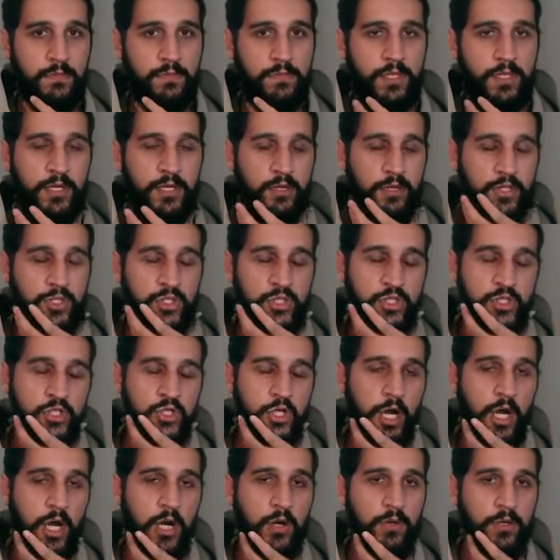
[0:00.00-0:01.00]
that your
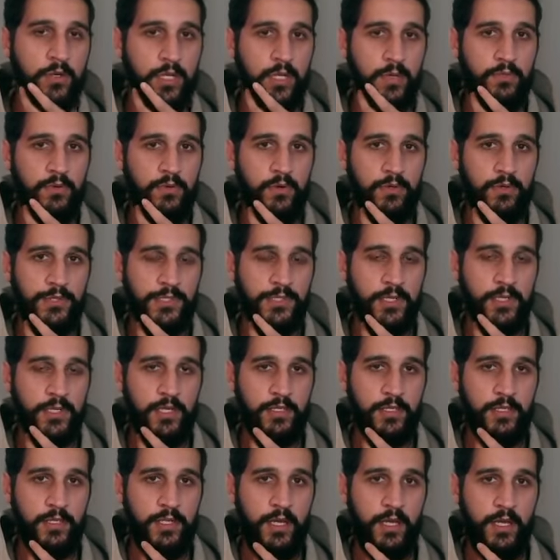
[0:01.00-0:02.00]
jaw will get pulled
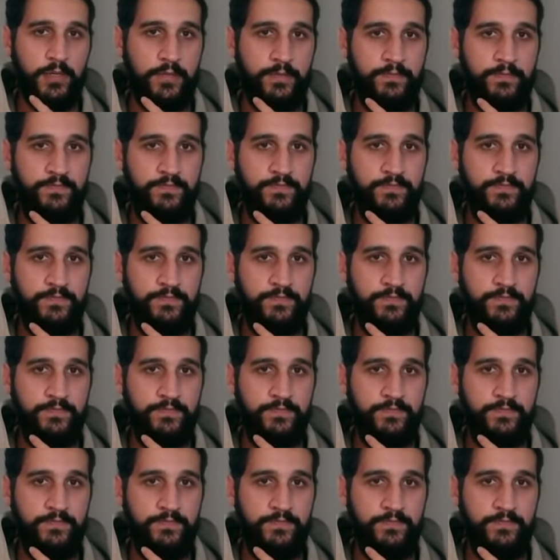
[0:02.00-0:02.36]
slightly down.